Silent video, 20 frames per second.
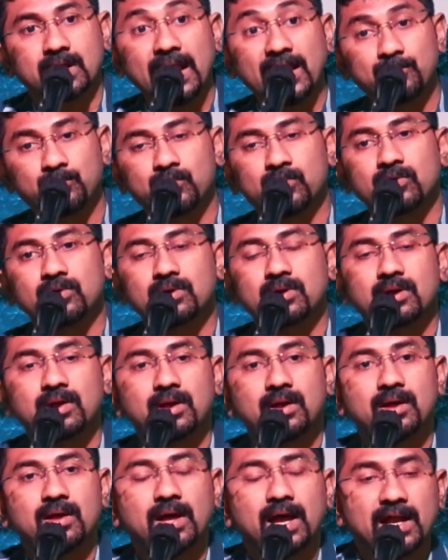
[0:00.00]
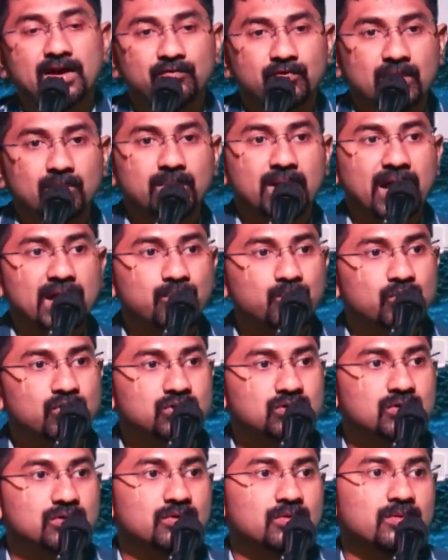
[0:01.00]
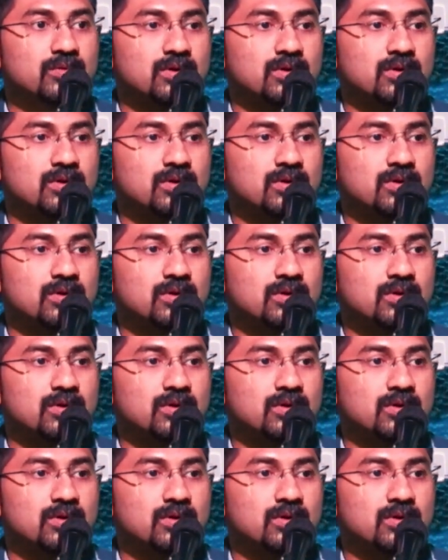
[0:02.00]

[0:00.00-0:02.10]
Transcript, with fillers: Raipur. And from Raipur to